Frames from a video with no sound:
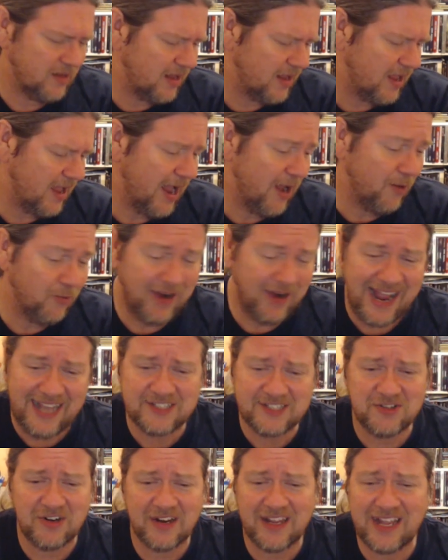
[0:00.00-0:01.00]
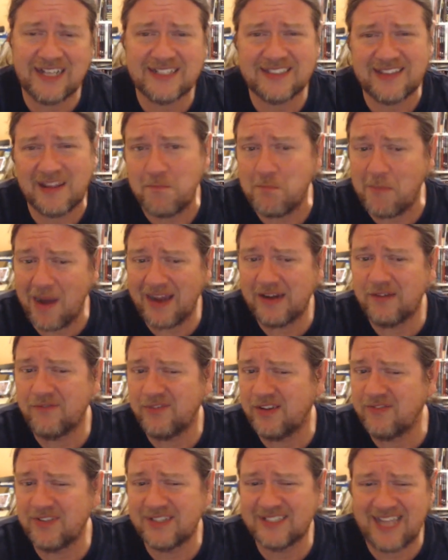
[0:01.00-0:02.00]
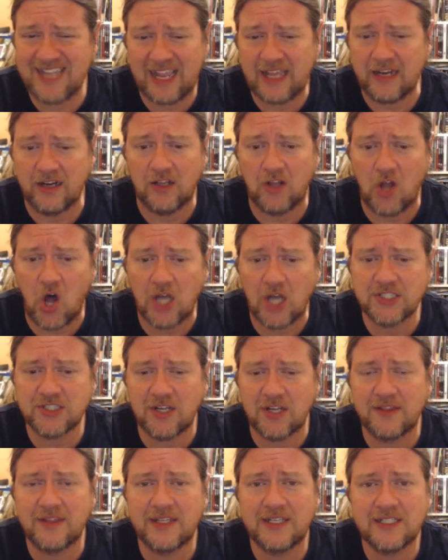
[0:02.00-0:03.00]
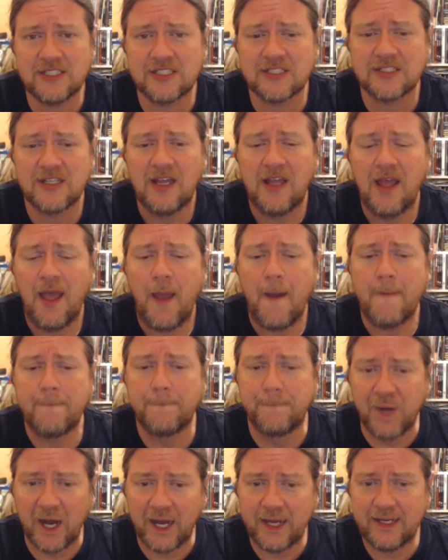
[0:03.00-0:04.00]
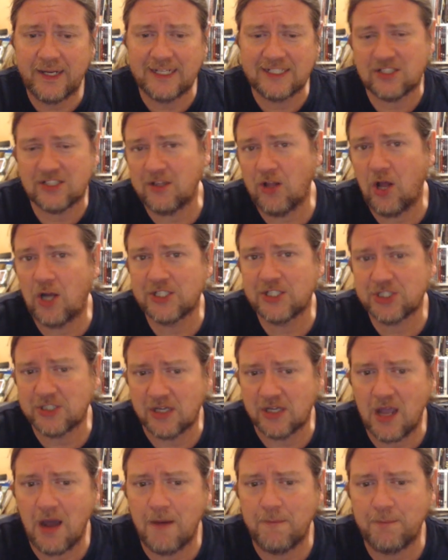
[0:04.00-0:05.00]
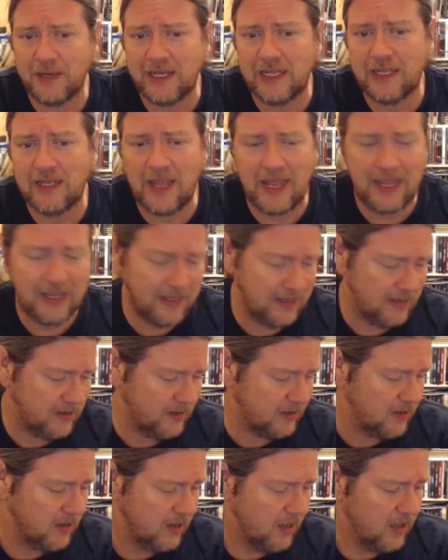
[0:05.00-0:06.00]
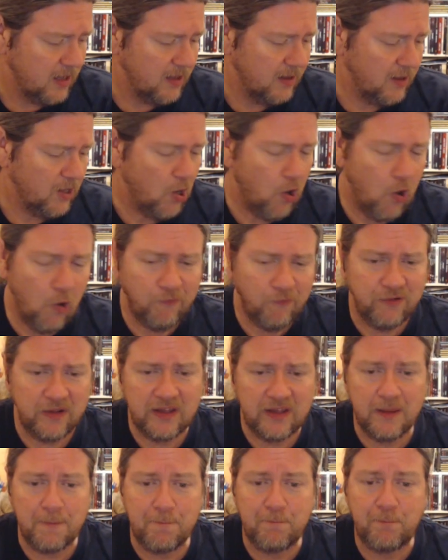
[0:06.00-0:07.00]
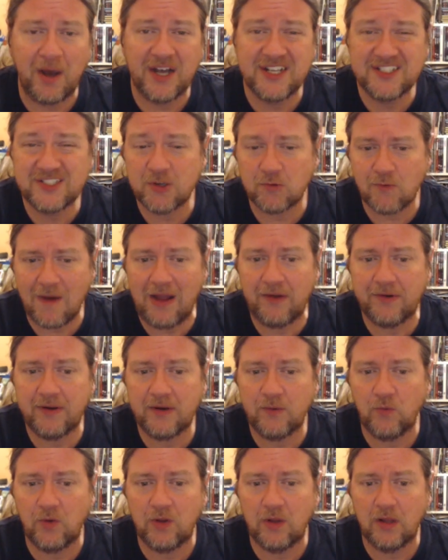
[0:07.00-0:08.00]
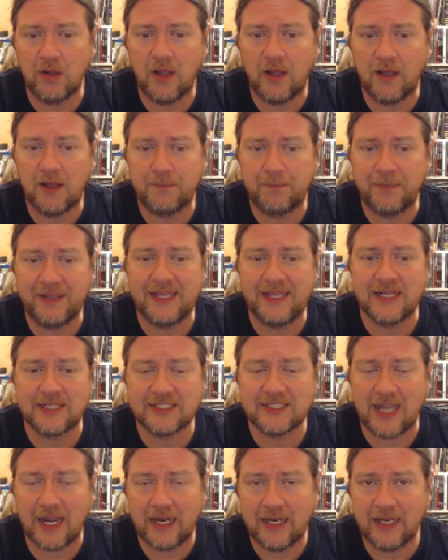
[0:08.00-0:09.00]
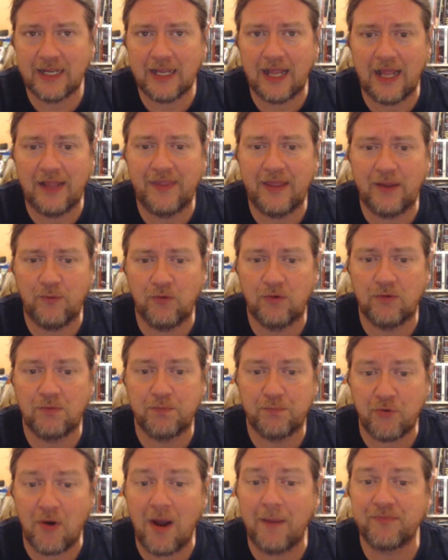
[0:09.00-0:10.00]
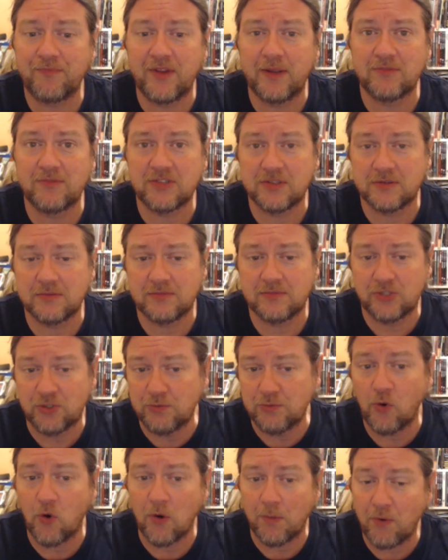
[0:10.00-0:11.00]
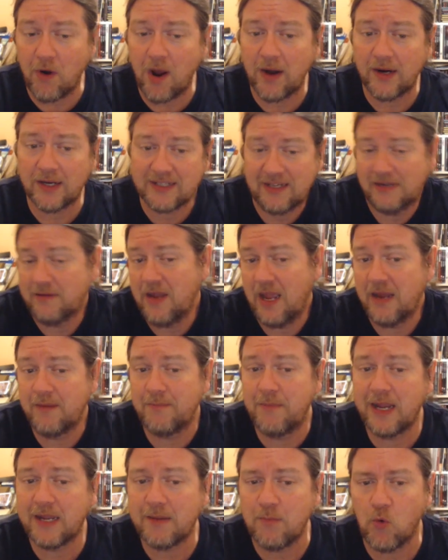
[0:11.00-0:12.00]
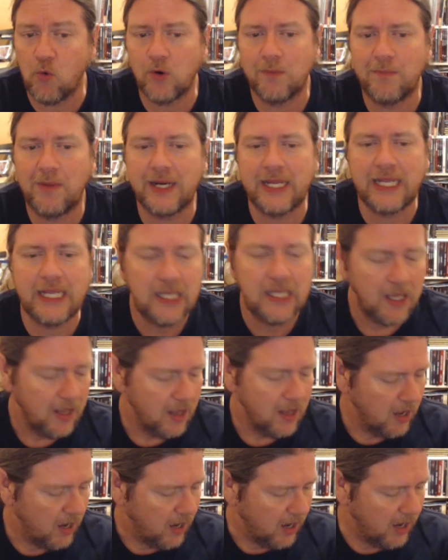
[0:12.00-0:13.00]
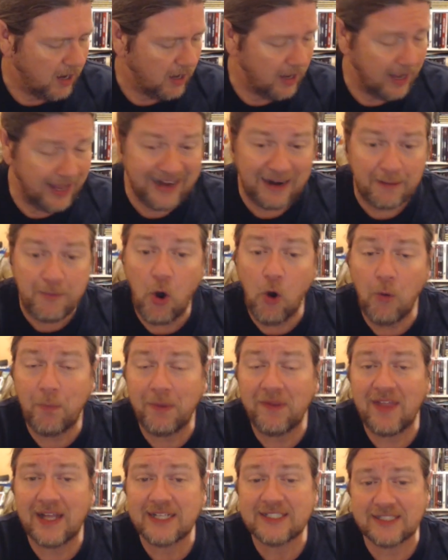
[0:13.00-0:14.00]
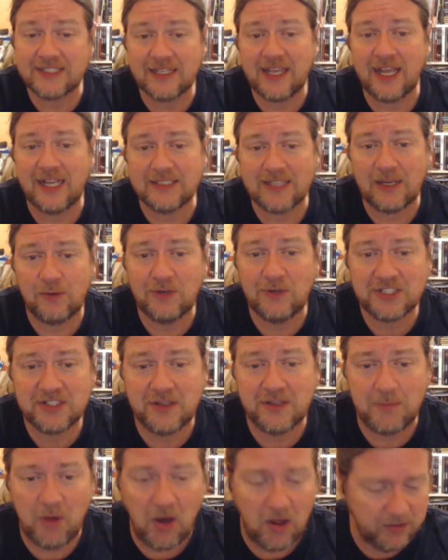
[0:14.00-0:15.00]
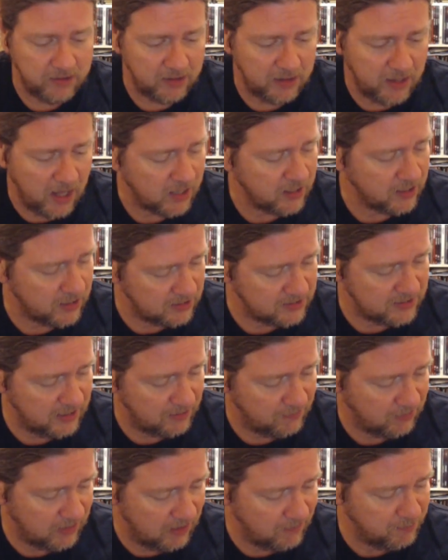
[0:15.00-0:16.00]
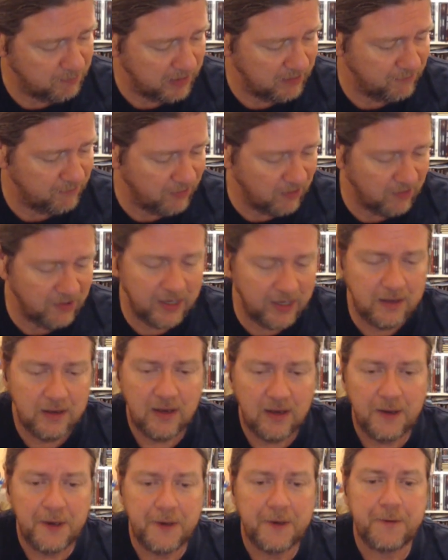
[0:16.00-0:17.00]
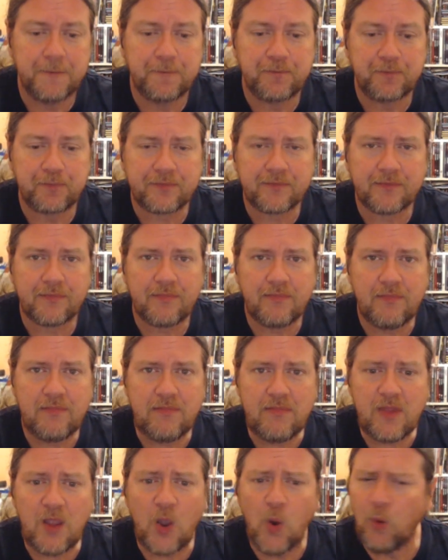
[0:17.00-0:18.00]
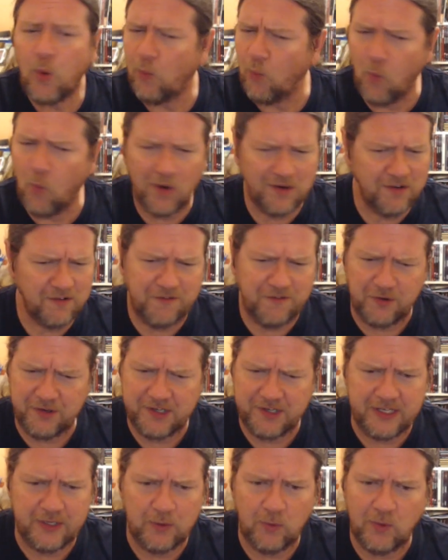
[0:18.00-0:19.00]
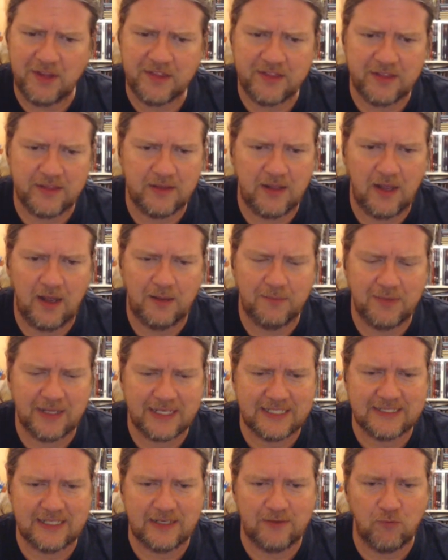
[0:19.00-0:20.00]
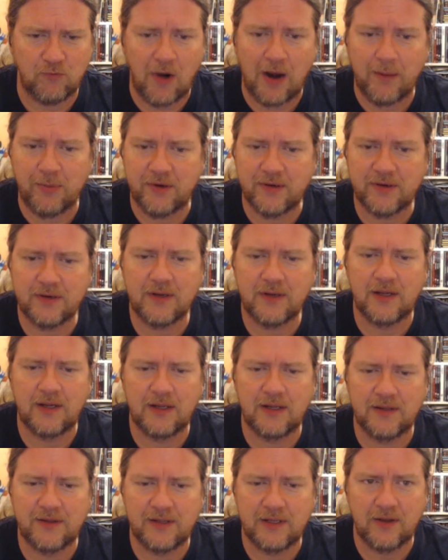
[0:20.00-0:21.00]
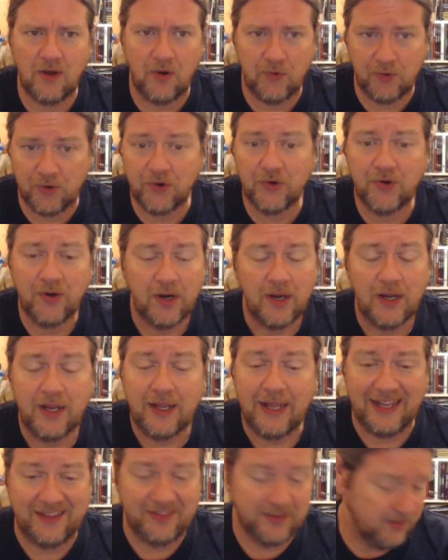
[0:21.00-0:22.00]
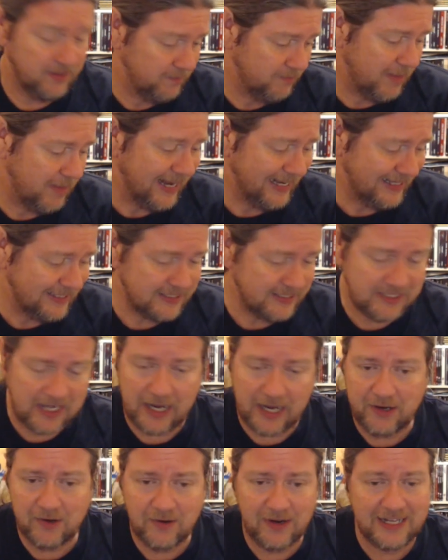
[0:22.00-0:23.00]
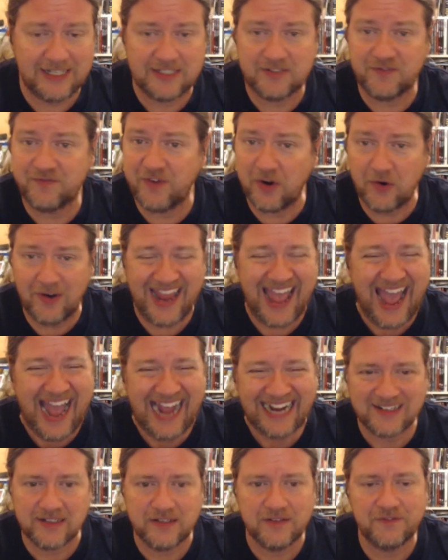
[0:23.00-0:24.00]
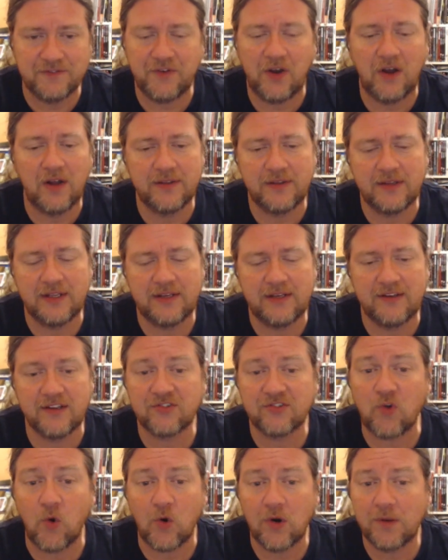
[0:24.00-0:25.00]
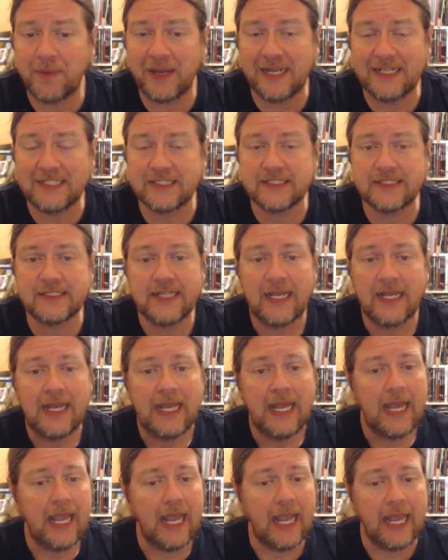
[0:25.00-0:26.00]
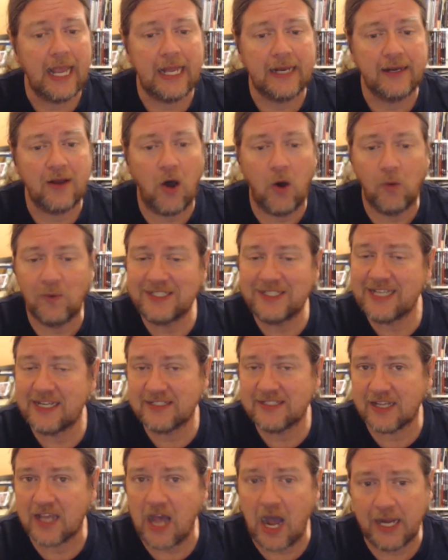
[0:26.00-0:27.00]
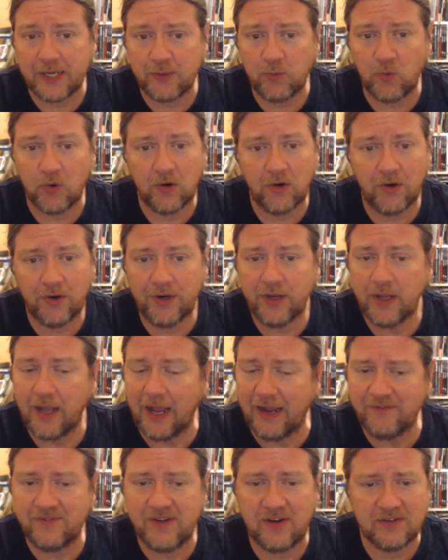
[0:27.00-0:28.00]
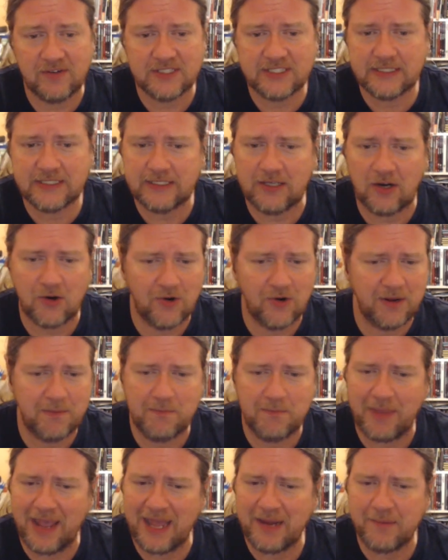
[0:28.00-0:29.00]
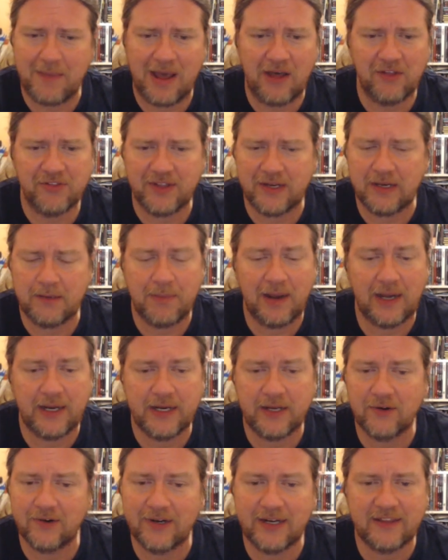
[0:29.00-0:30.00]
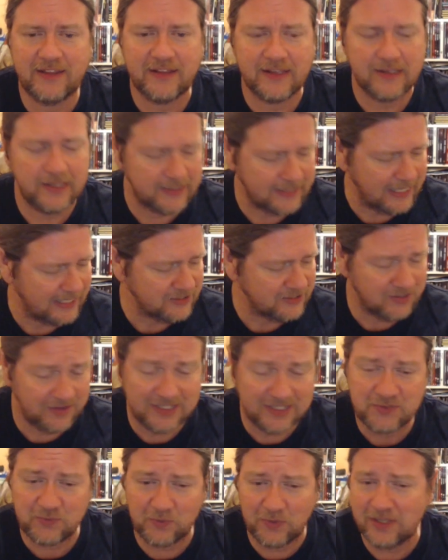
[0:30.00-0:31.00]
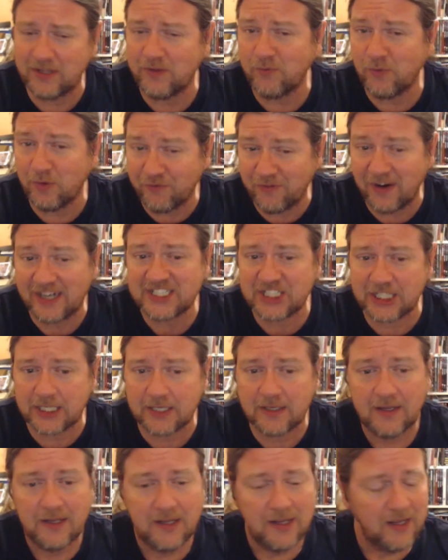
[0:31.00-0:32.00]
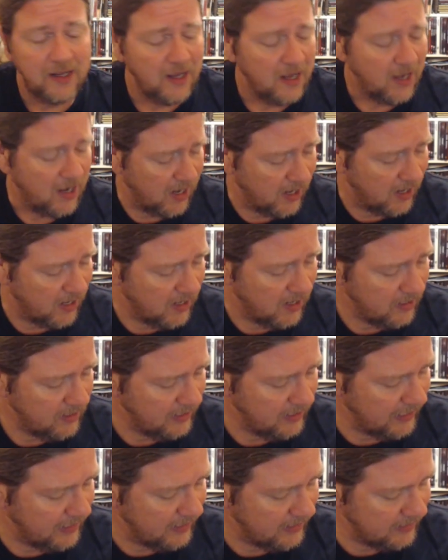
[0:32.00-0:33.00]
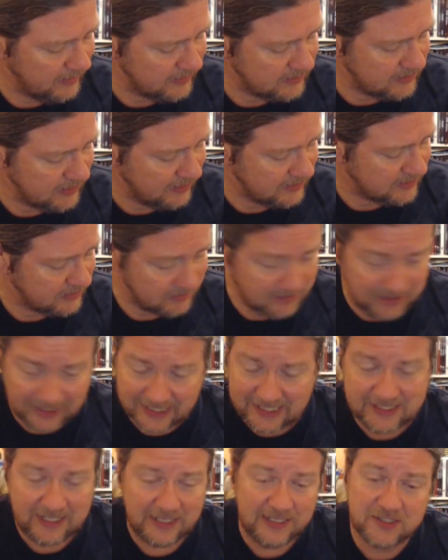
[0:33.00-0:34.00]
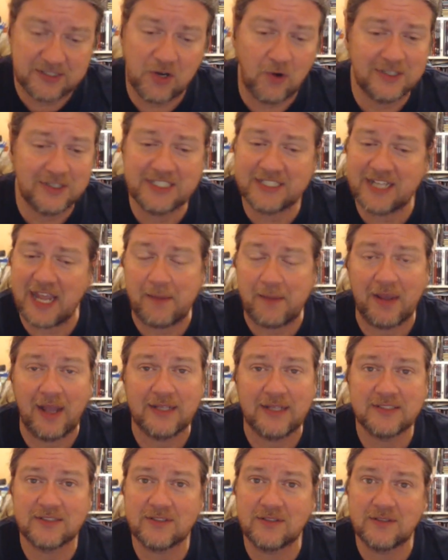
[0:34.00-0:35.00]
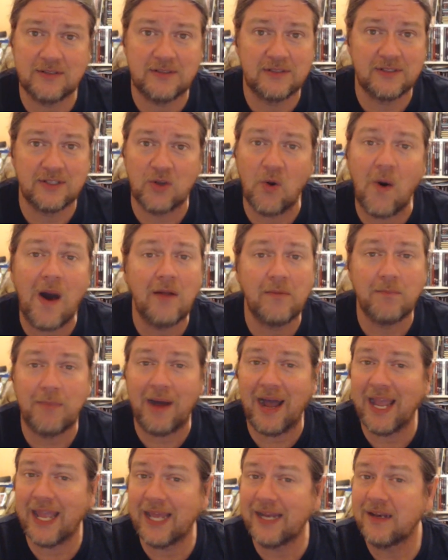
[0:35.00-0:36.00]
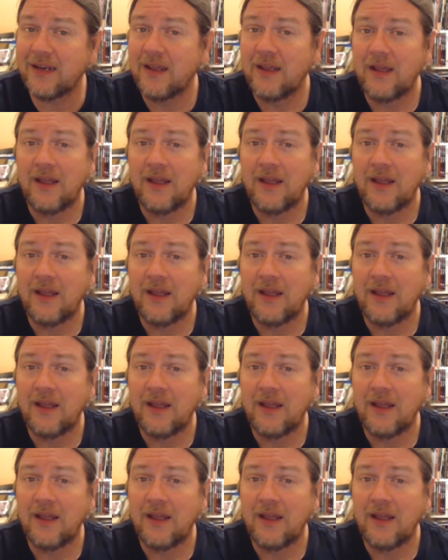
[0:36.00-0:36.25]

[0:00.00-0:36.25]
I would hazard a guess they might have even taken a loss on this, but it's launched a company, and hopefully the buzz around it will be exciting, and that will prompt them to do more product and make more money. And I'm hoping that's the case. I wish them all the luck, because they've been very wonderful to deal with. Like I said, Robert, the owner and the main designer, is very active on the Discord pages and always has a kind word. I've never heard him badmouth anybody or anything like that. So that's really refreshing. And it's like I said, it's a gorgeous game, guys. Go out and buy it.